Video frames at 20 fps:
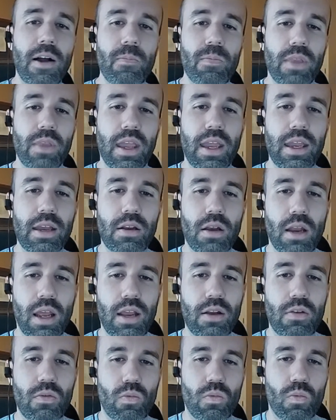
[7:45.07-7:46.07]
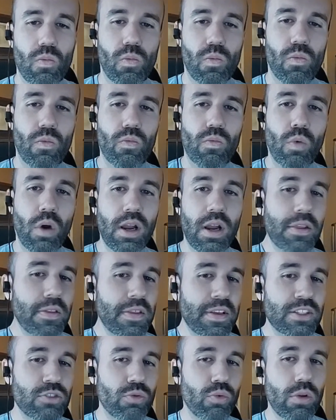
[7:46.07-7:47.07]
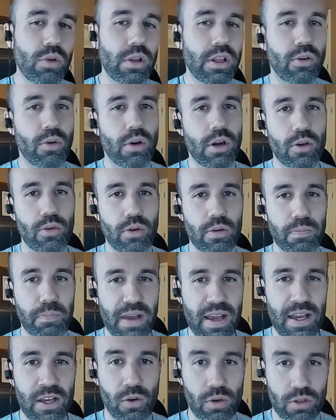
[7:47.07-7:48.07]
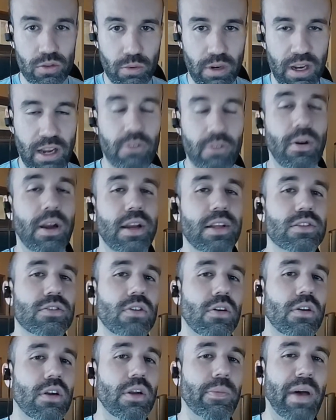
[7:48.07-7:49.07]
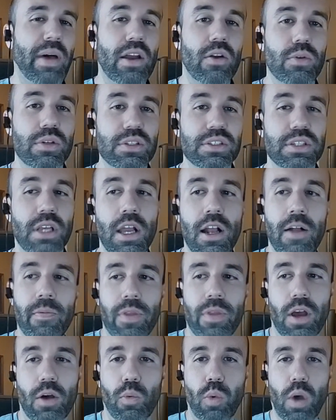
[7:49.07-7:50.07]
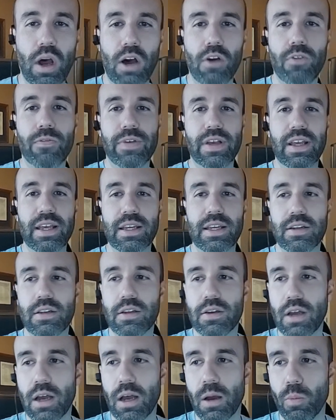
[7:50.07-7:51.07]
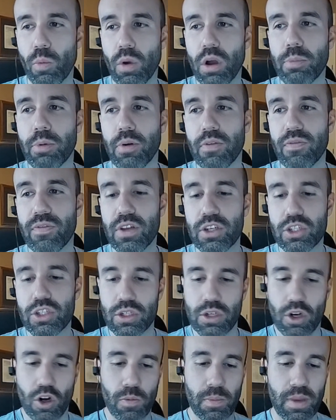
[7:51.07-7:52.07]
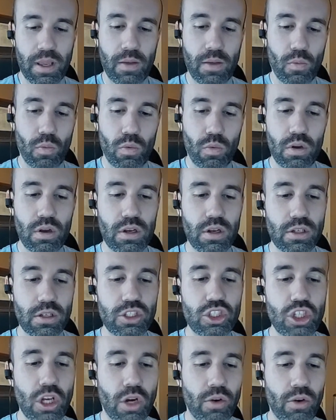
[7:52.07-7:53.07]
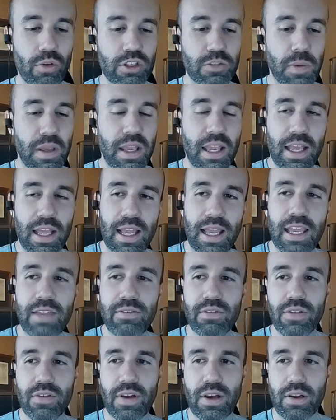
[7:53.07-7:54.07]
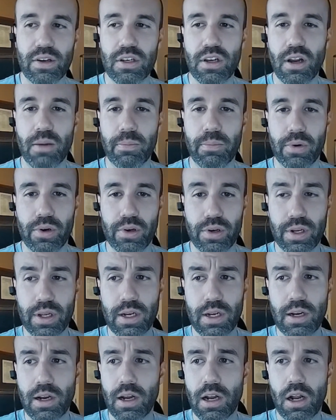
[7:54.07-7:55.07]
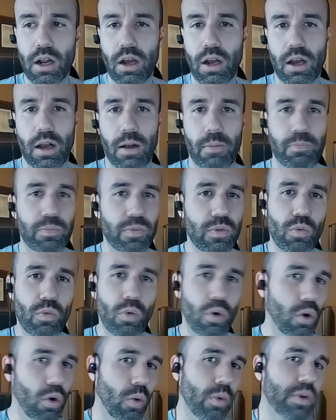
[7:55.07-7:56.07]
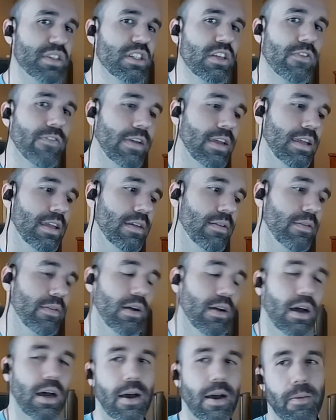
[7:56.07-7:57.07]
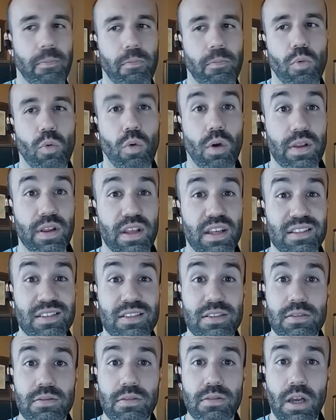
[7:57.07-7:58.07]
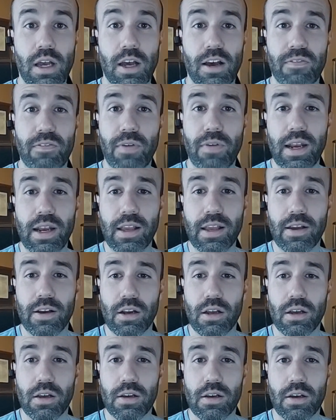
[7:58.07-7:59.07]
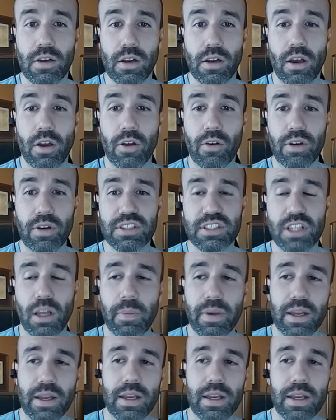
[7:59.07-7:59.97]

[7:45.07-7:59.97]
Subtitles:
and one of the things really critical in battle, as we're getting ready to start in a battle, is a well-fed, well-provisioned army. Generally speaking, even if outnumbered, will always defeat one that's fighting on a hungry stomach.